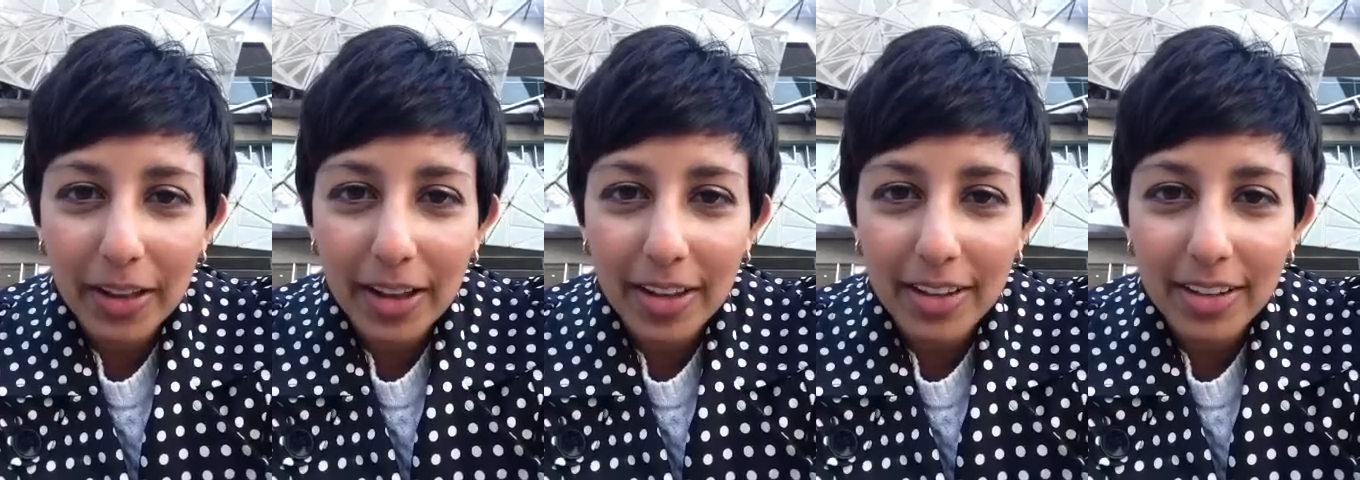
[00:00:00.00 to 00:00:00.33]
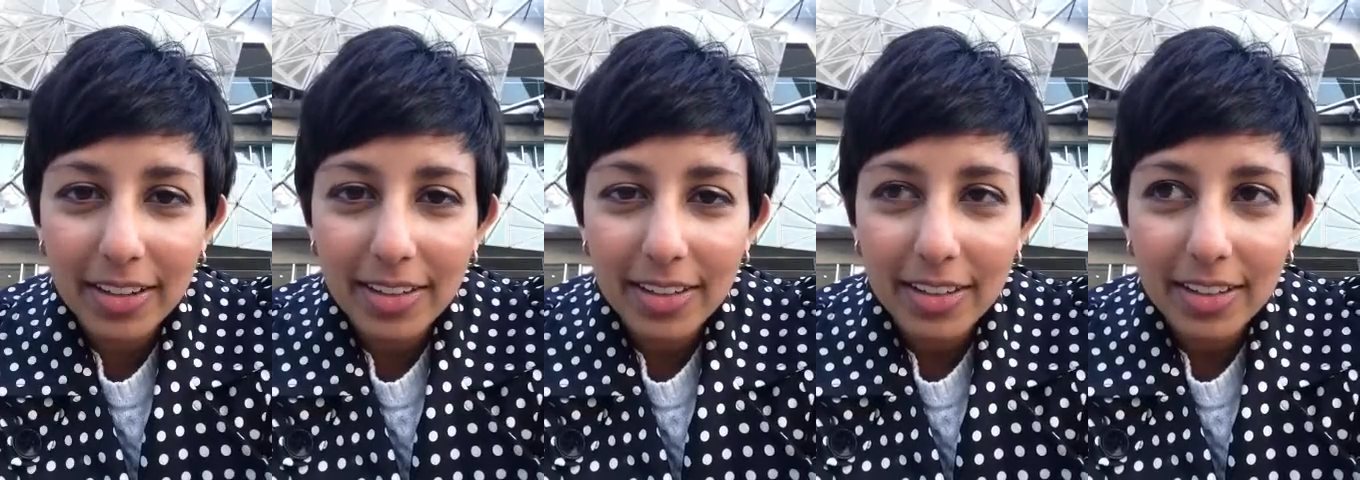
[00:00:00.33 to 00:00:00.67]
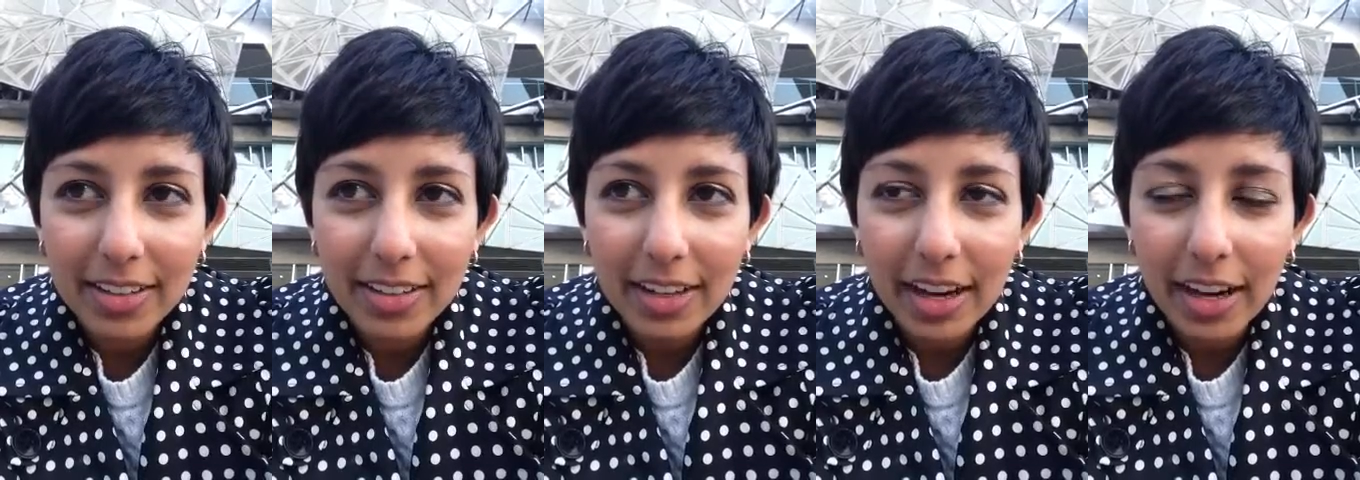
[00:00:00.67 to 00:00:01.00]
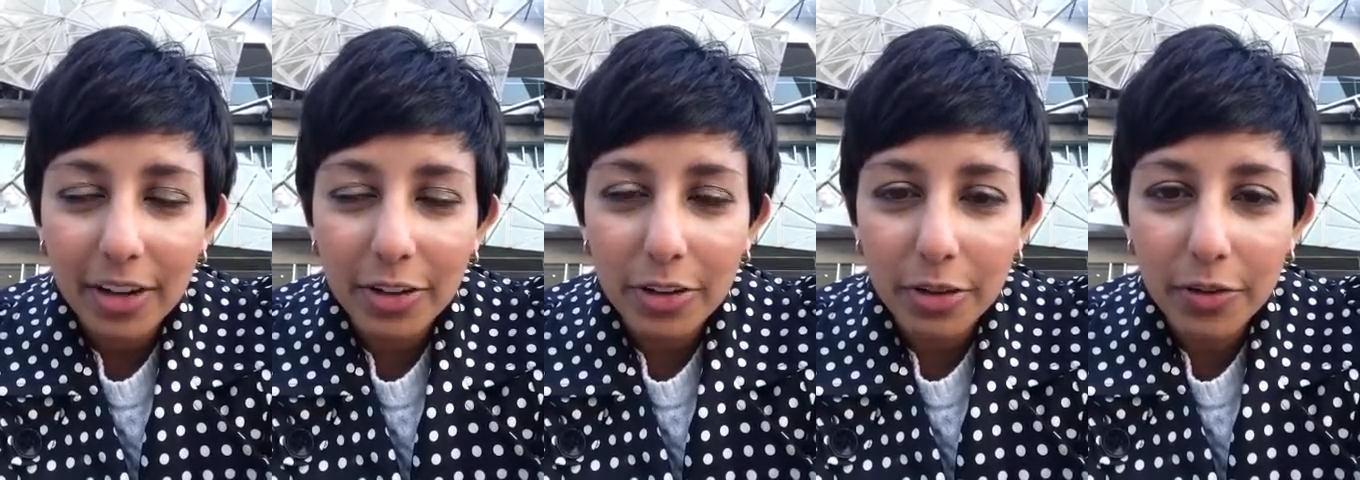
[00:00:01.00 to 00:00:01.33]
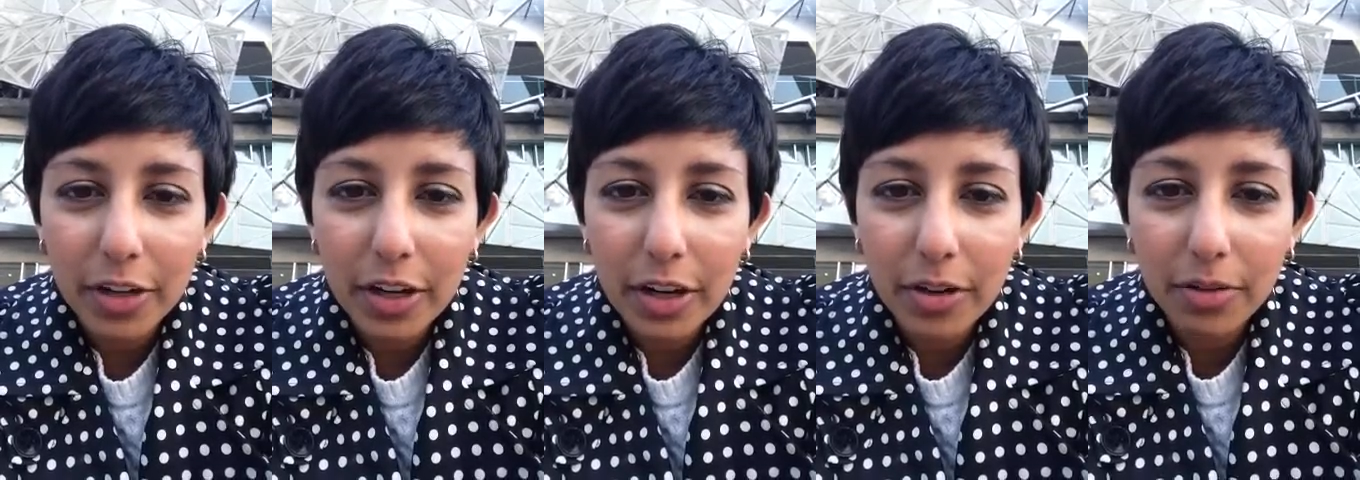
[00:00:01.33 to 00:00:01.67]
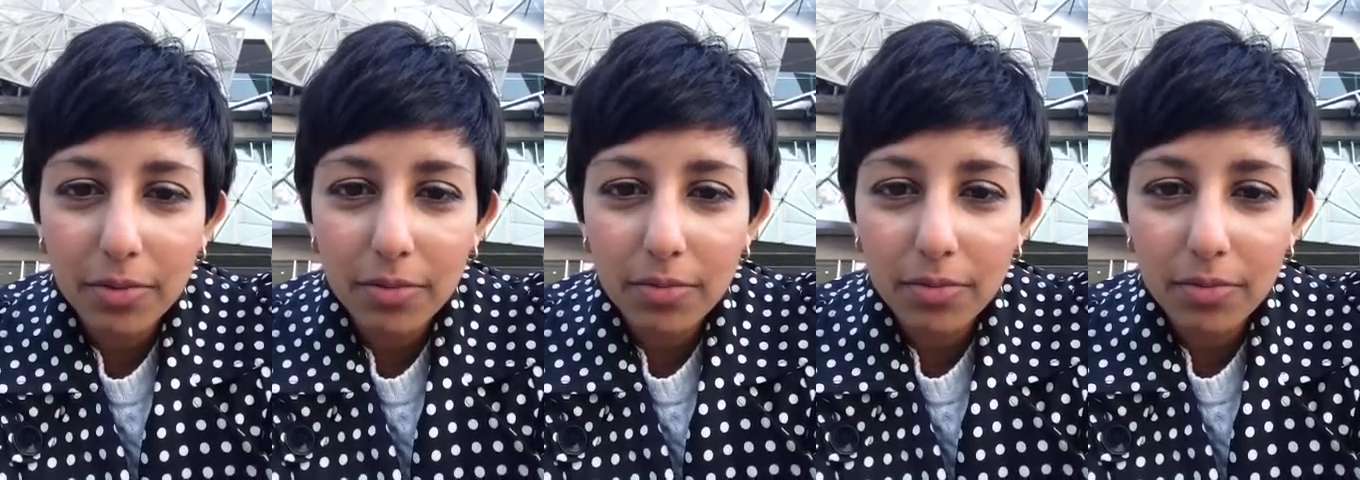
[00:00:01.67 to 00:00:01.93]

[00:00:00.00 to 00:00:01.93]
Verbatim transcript: Uh, I'll do a video